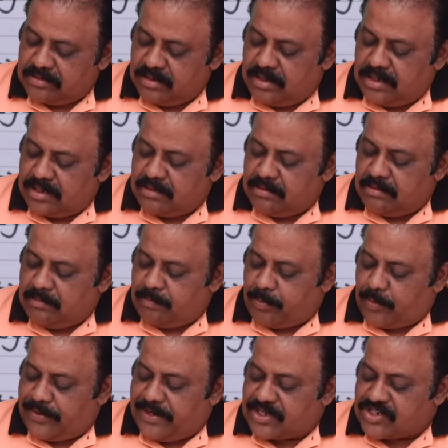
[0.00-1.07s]
Third,
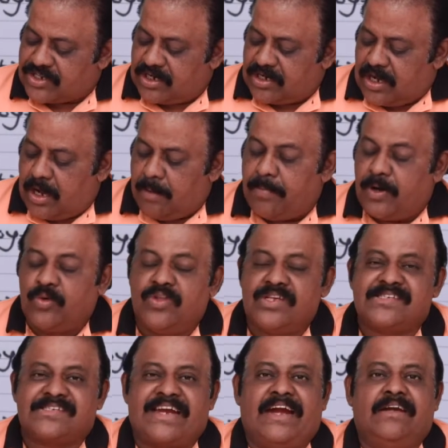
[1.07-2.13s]
production above
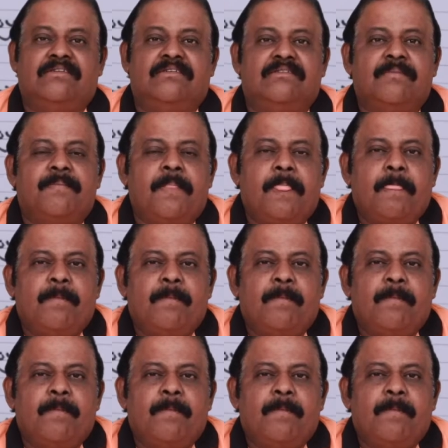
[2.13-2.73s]
the standard.